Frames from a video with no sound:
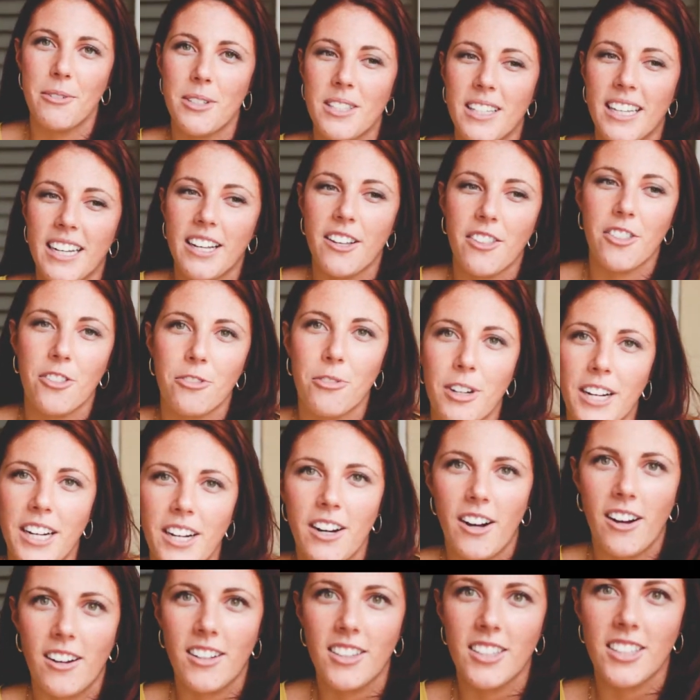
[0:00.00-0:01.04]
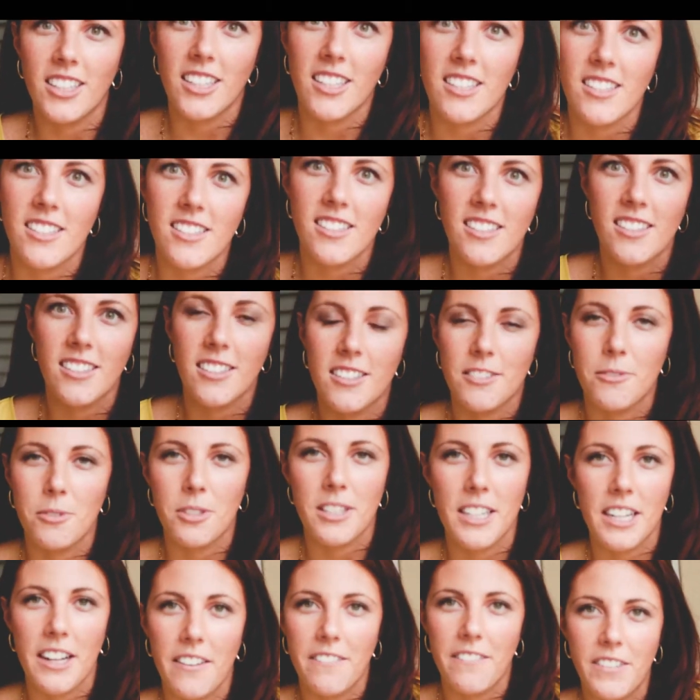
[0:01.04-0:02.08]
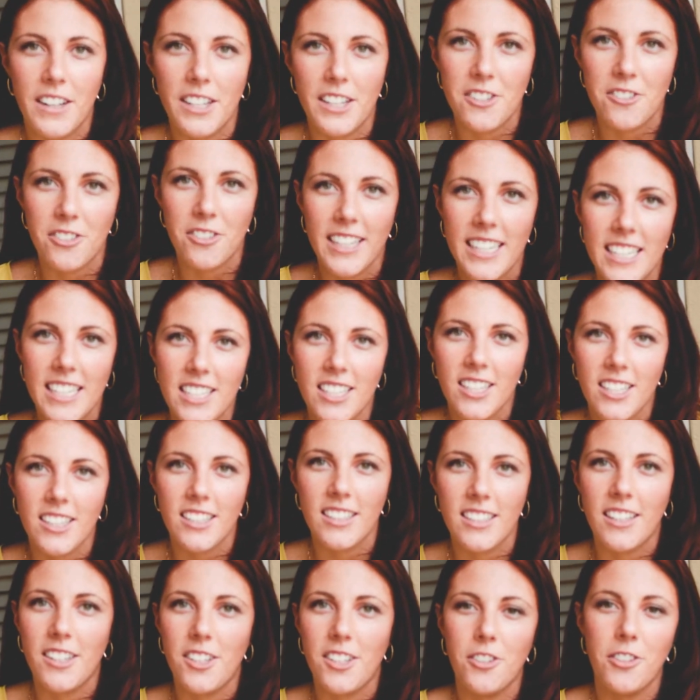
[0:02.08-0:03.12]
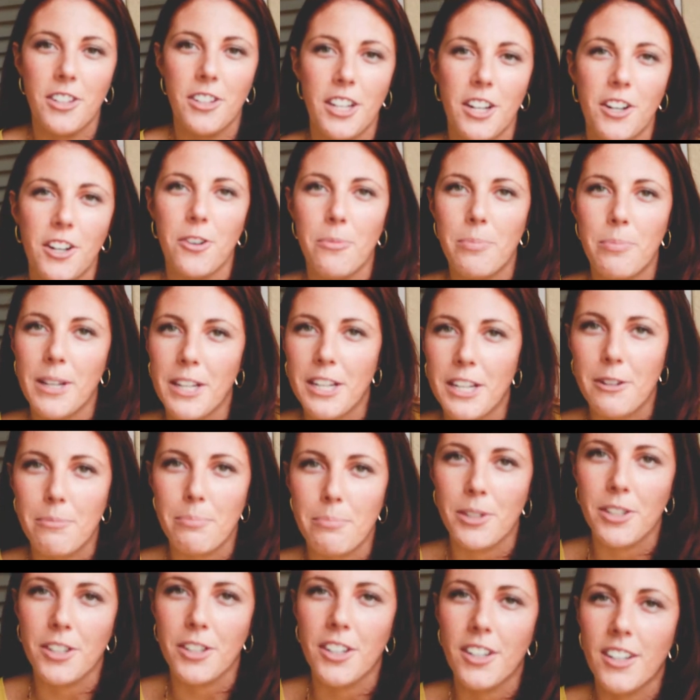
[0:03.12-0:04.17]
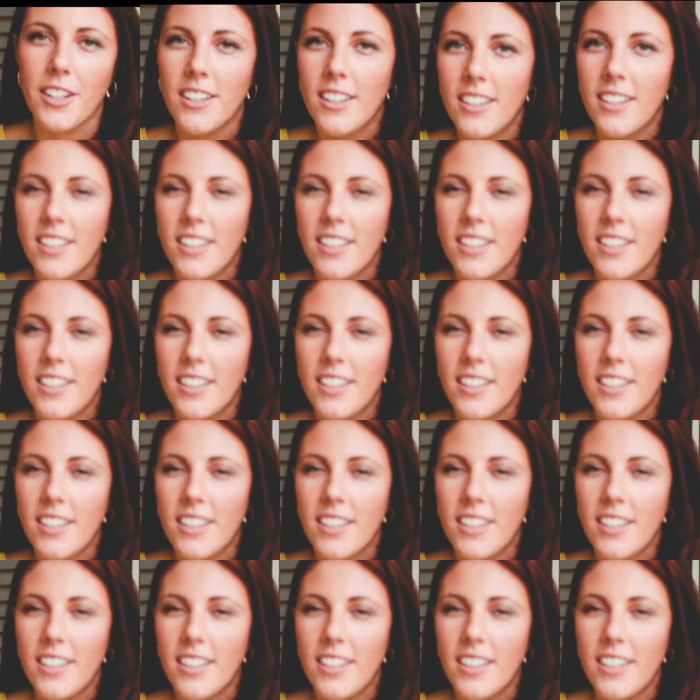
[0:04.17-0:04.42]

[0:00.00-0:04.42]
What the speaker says: It was like $3. It was like a fundraiser, and then you can go pick up your